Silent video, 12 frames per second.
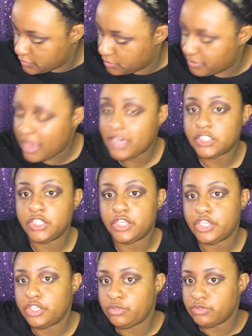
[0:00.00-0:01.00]
So I'm actually
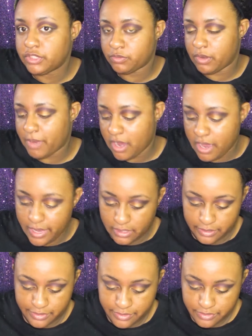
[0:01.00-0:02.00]
going to use as one of my
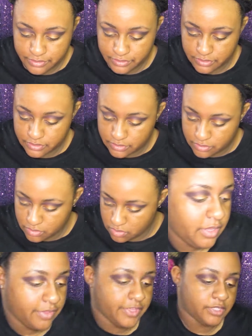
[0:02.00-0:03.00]
highlighters.
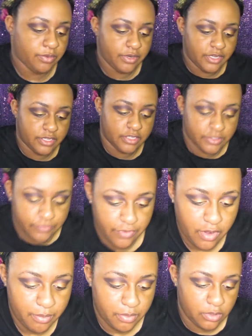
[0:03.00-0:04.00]
This one is
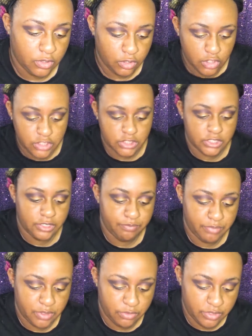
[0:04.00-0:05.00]
from Looksy
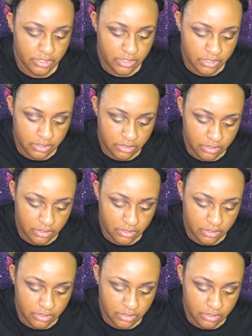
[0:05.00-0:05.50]
Beauty.